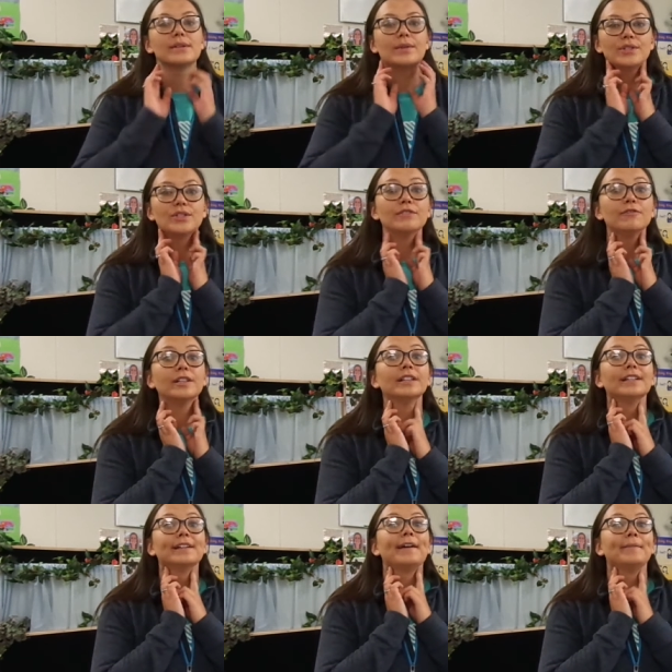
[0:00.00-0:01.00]
I want you to feel
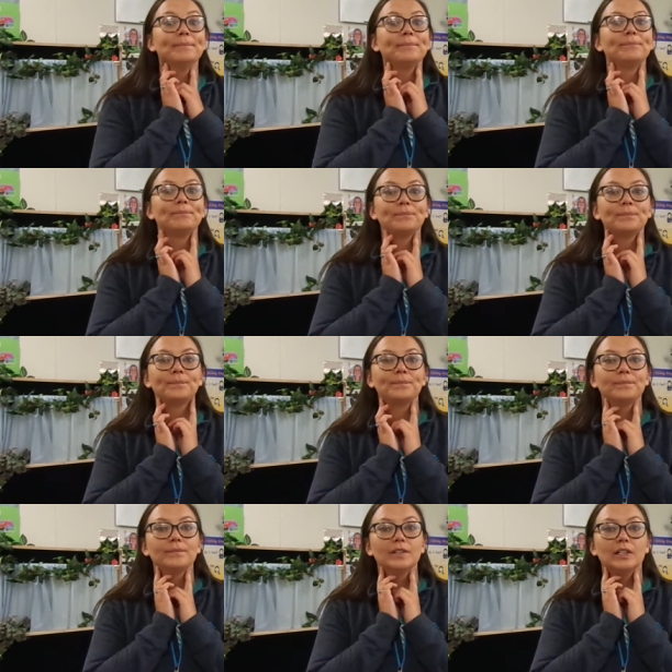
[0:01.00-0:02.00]
it again.
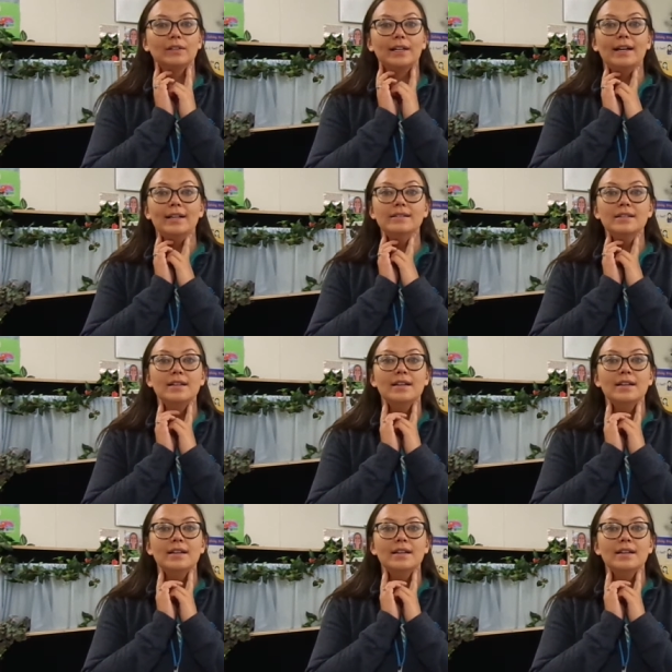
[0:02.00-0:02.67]
Okay?